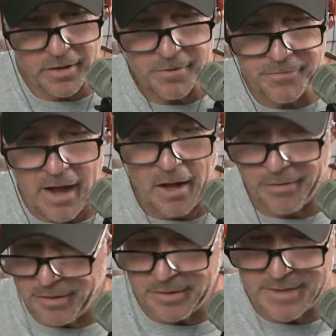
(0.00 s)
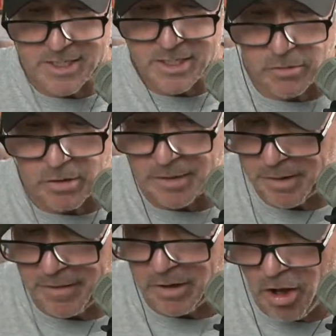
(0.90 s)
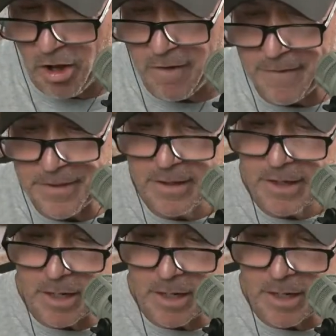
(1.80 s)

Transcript: or they found the disagreement in the law, and